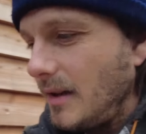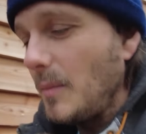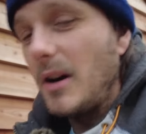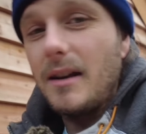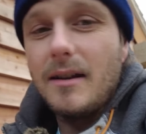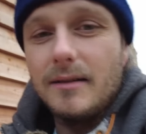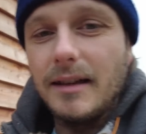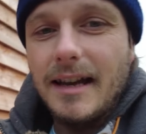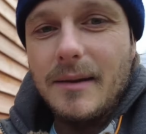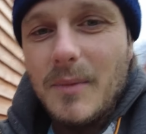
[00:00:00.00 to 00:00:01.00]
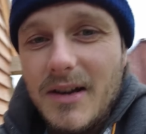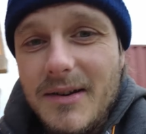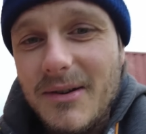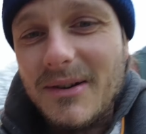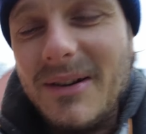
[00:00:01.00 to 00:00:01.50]
you might learn something, you might
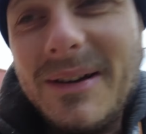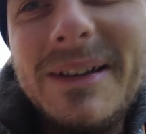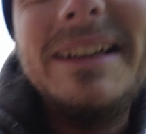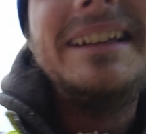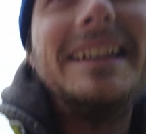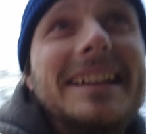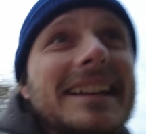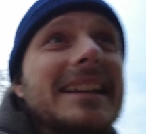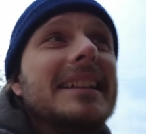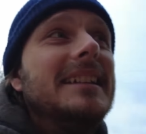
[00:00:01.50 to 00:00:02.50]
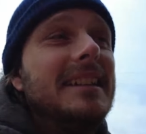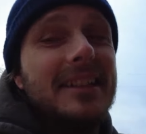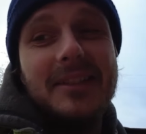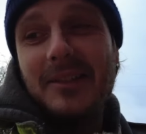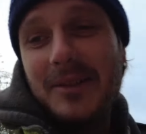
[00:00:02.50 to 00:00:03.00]
not.
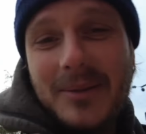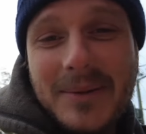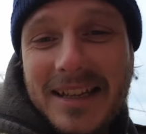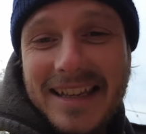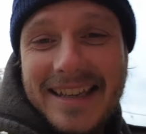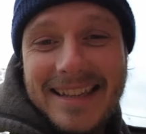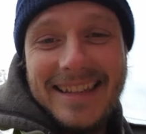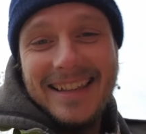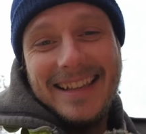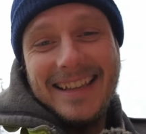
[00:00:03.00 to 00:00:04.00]
It's just the way it is.